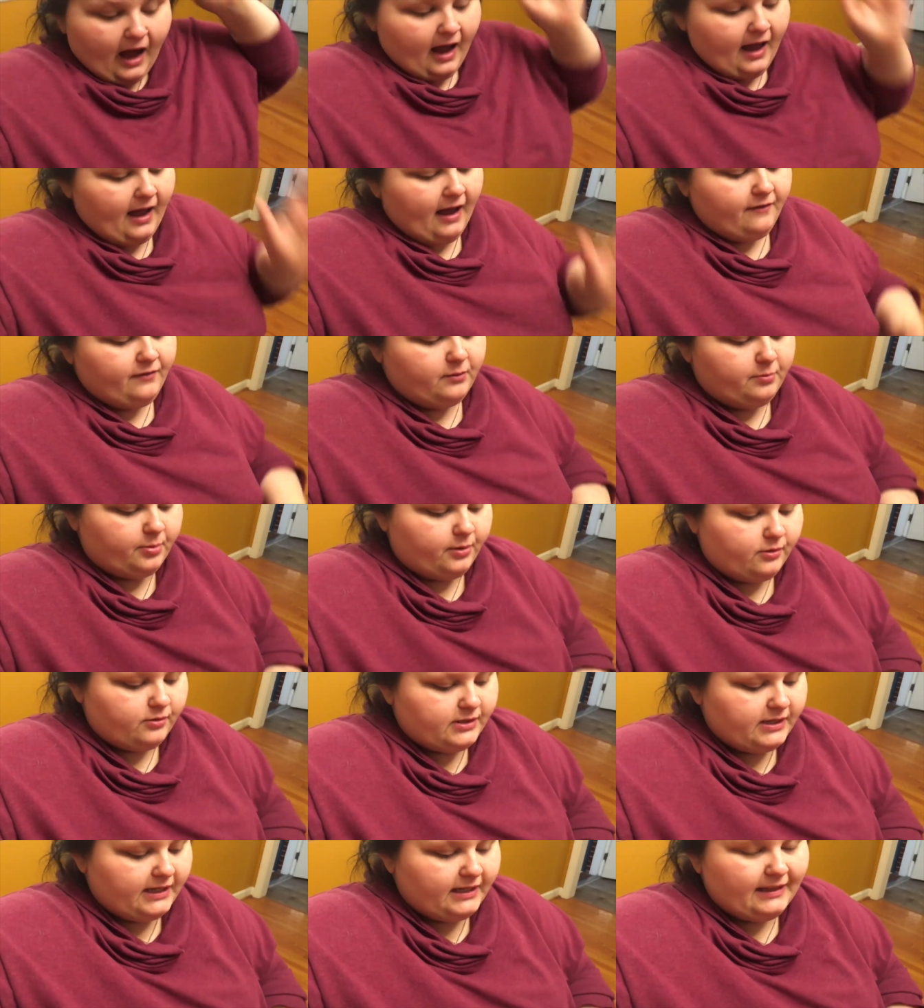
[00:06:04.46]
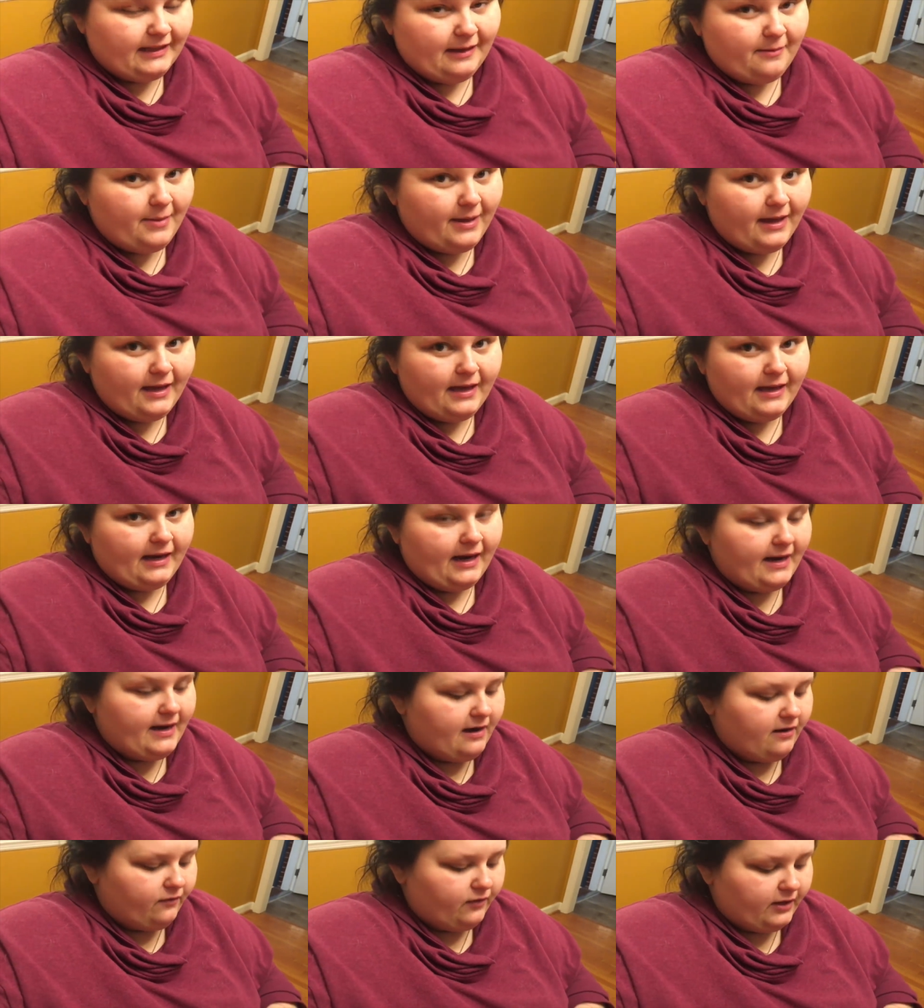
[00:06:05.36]
I have a protein limit and
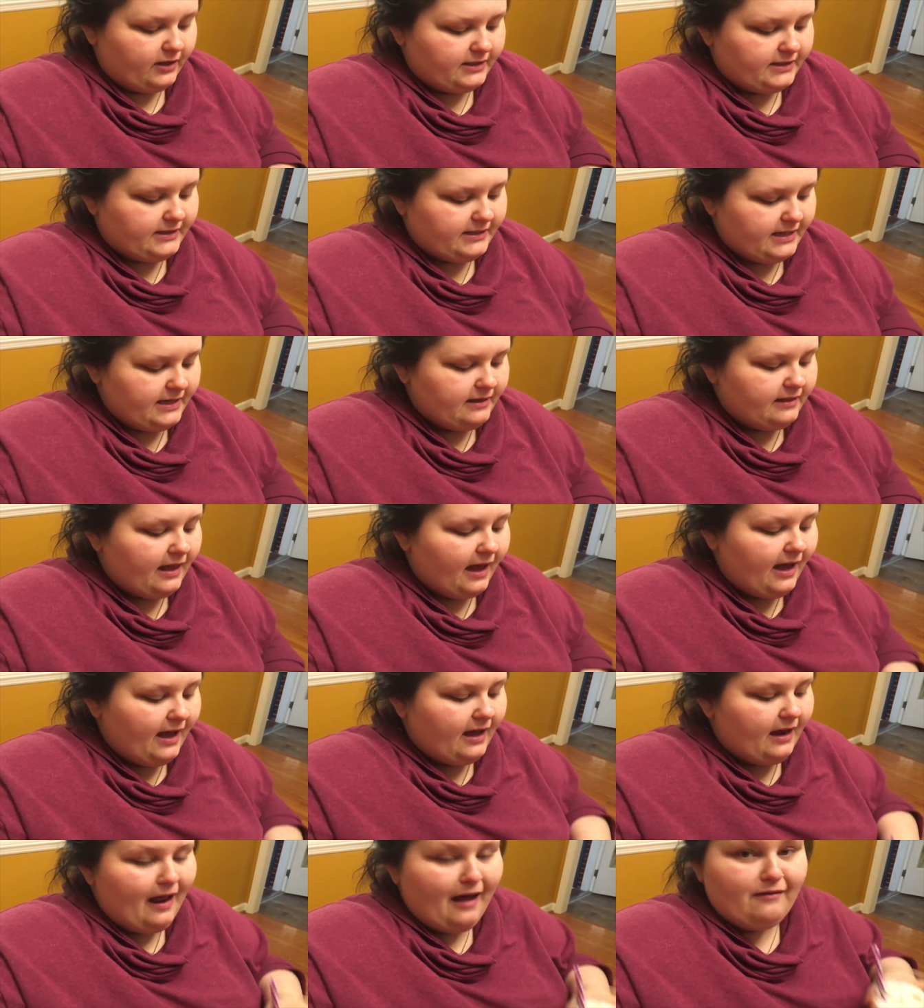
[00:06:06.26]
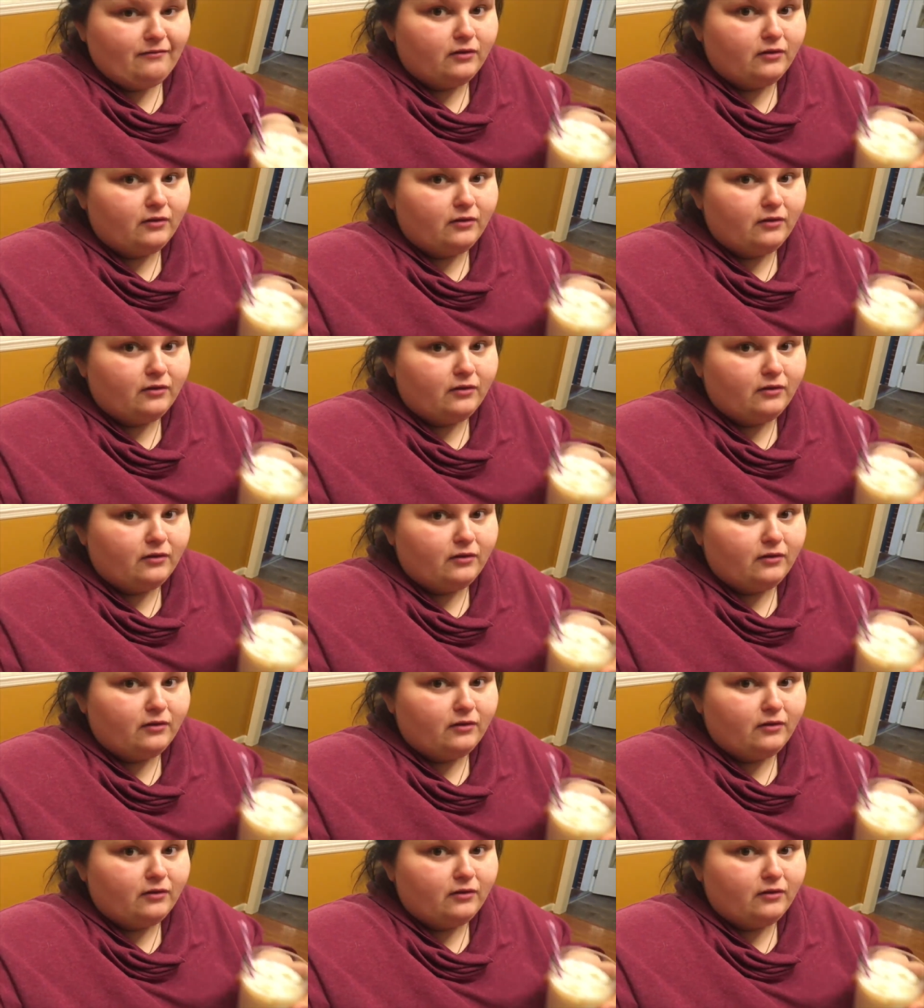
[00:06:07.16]
I never exceed that